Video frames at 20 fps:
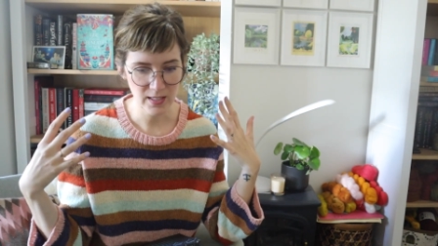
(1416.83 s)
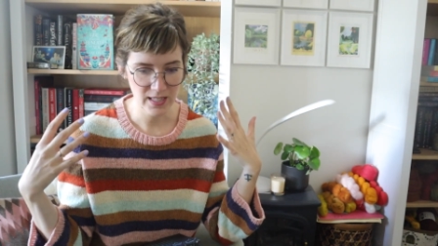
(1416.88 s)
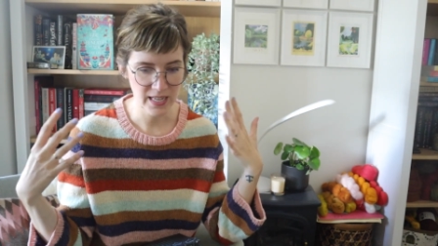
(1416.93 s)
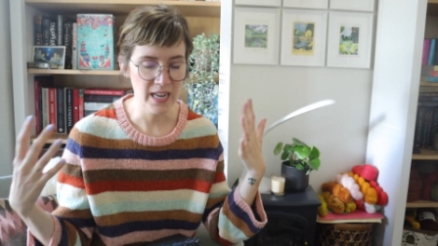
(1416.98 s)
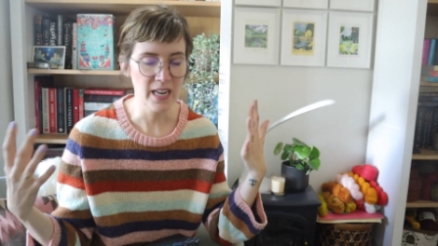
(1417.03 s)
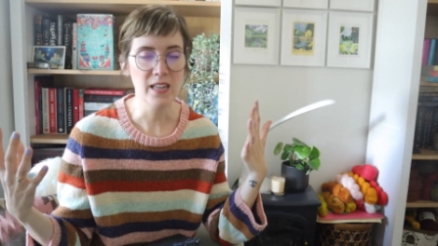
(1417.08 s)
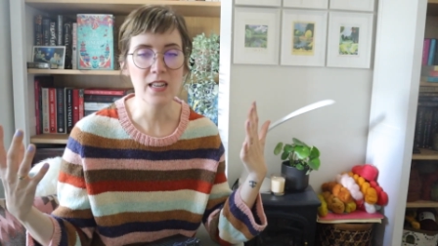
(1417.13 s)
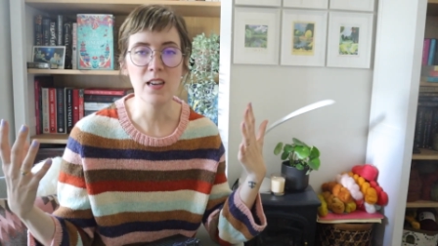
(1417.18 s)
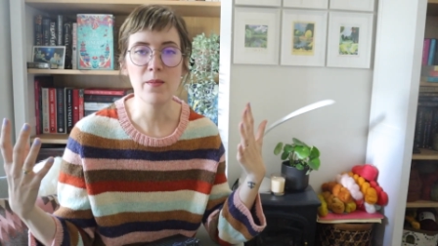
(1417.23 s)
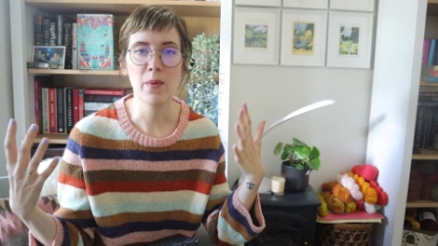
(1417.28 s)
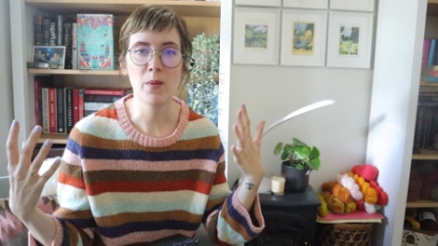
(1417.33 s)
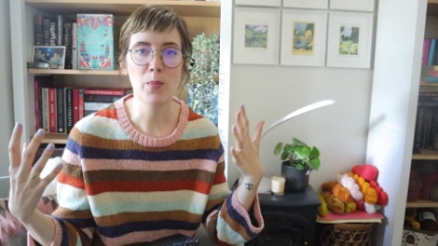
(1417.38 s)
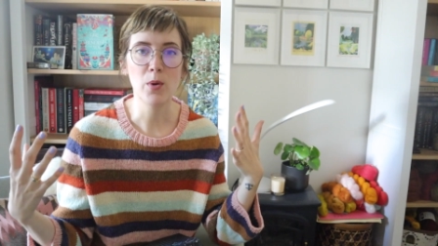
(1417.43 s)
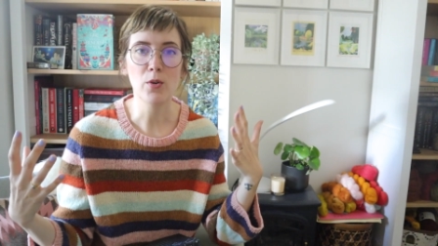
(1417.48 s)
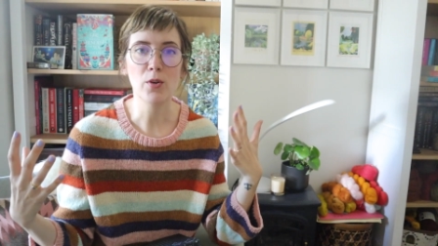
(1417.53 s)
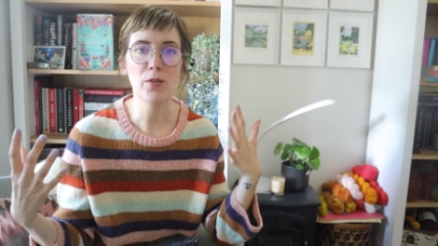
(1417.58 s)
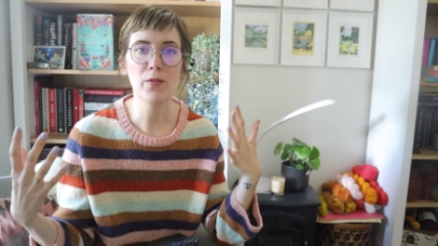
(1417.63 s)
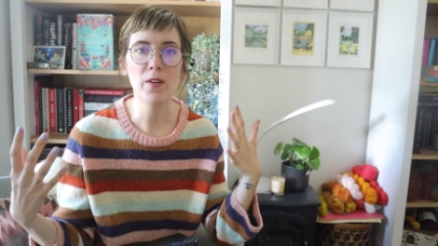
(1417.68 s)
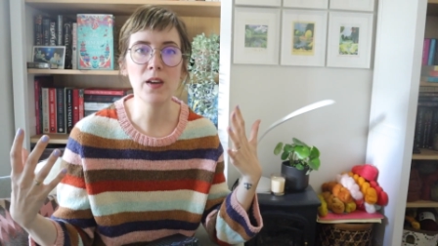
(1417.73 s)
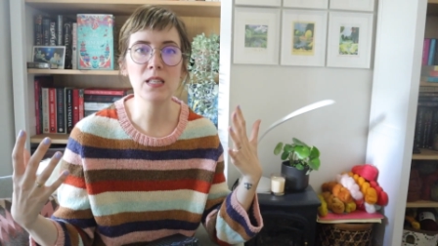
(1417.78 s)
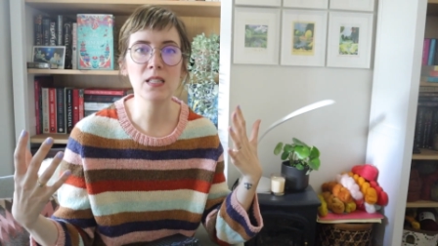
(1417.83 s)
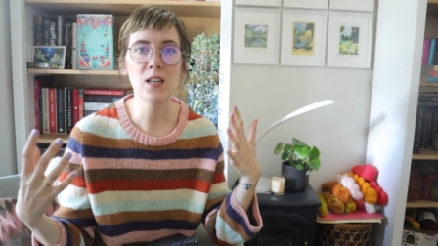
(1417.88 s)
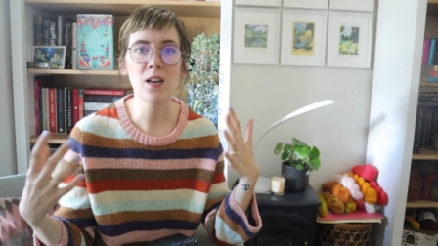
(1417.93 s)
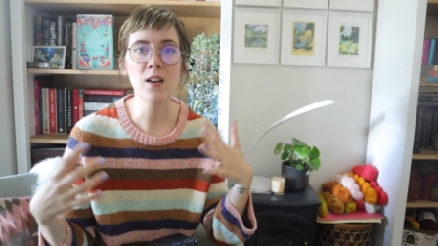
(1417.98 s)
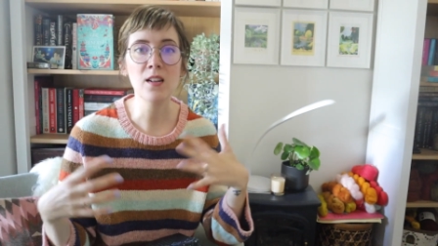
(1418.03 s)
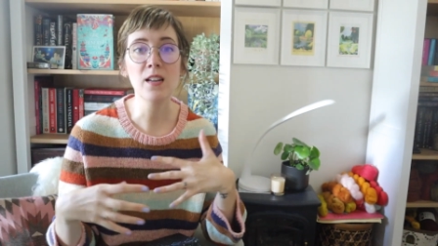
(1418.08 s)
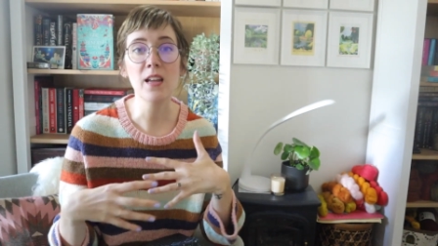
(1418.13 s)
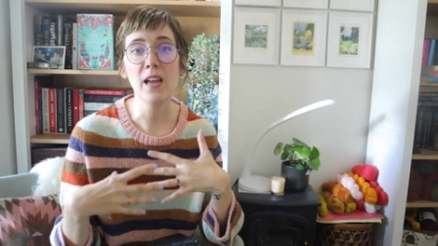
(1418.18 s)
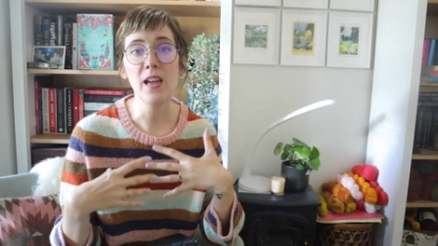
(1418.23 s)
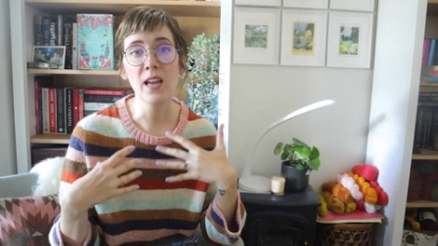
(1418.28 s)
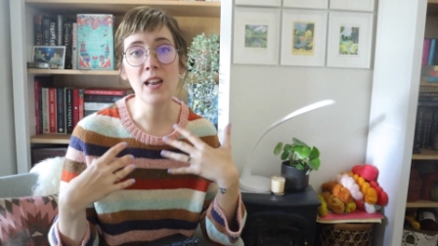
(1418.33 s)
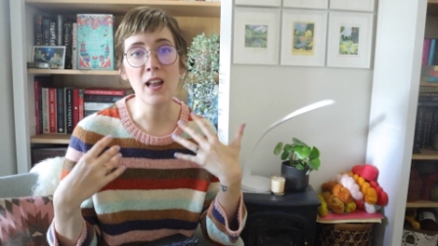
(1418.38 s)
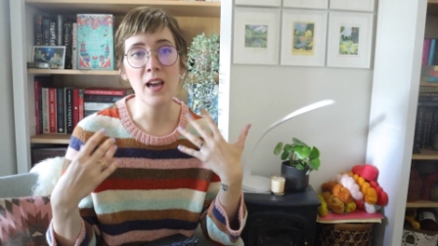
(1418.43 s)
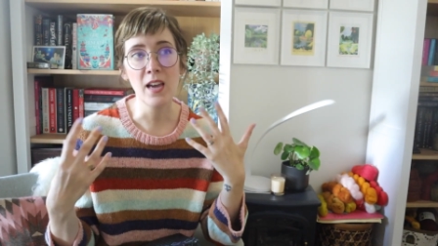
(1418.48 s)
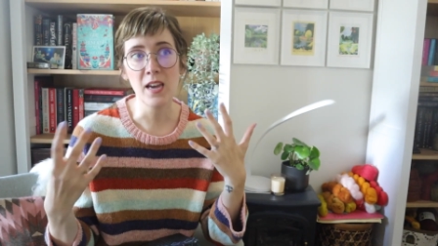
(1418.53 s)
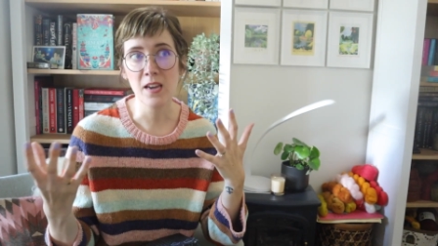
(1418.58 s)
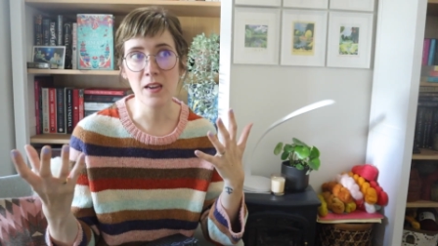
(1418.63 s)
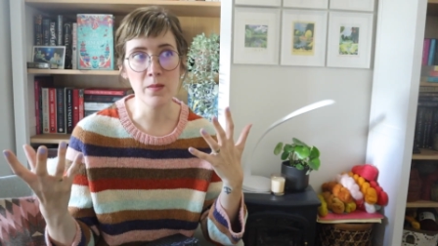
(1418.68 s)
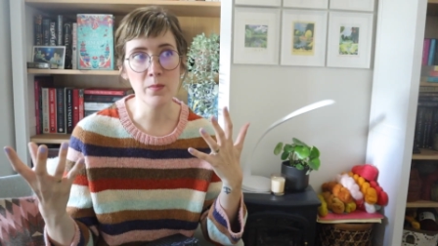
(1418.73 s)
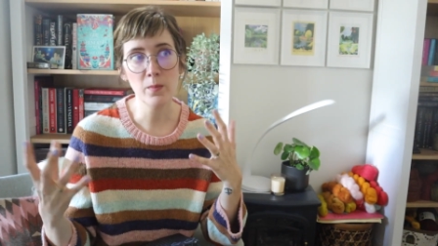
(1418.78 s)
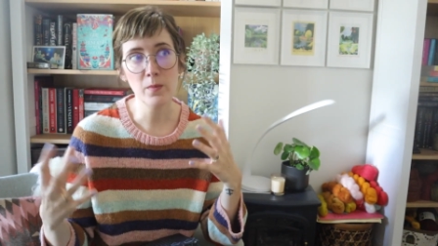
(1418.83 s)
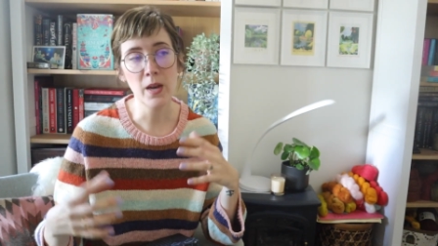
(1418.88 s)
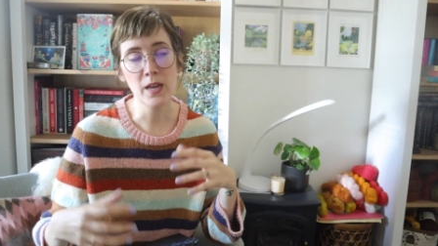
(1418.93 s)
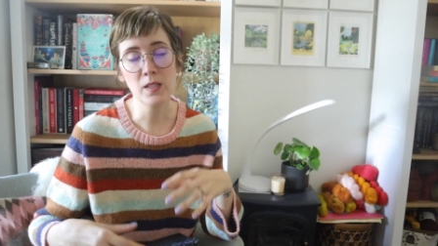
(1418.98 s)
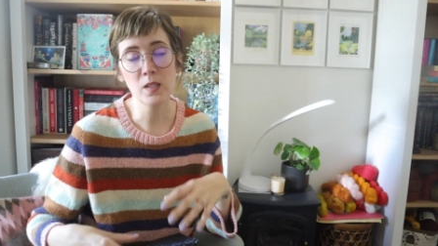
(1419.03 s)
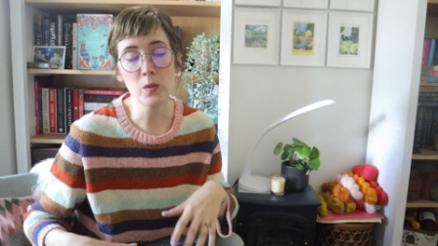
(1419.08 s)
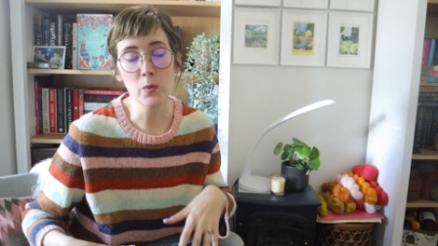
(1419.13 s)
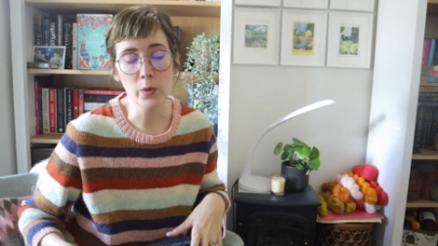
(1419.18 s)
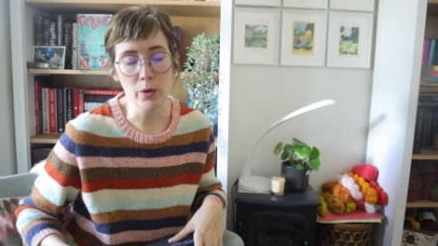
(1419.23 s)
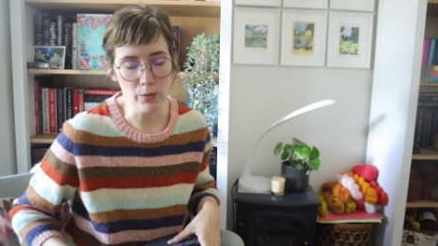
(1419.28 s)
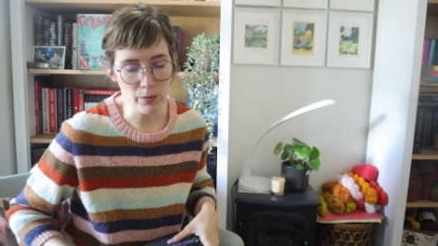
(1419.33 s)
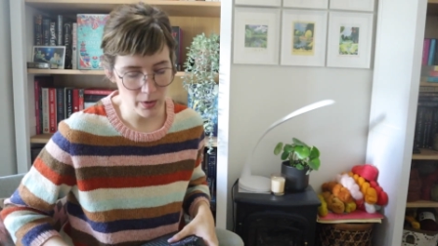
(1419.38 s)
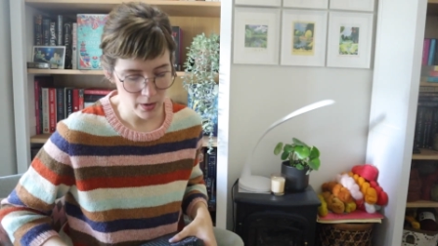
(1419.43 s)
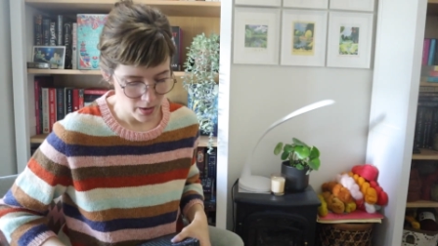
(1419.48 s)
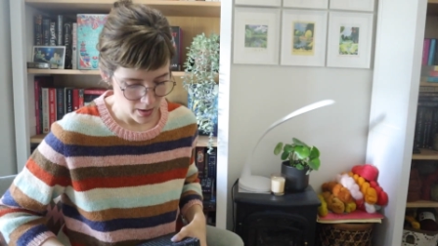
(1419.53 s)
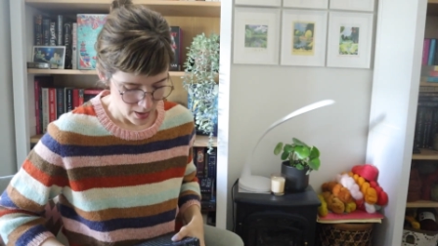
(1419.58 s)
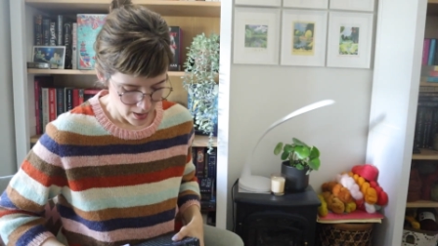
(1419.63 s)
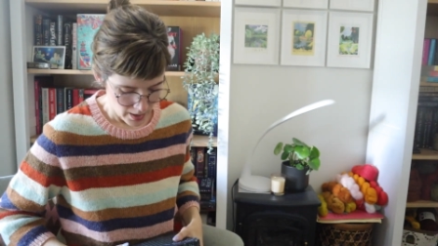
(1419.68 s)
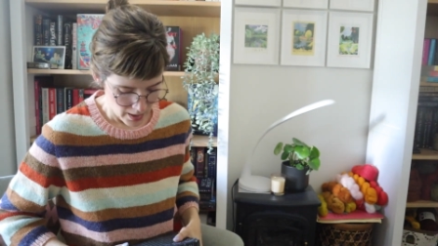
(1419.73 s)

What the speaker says: can't keep my poker face on, and I swoon.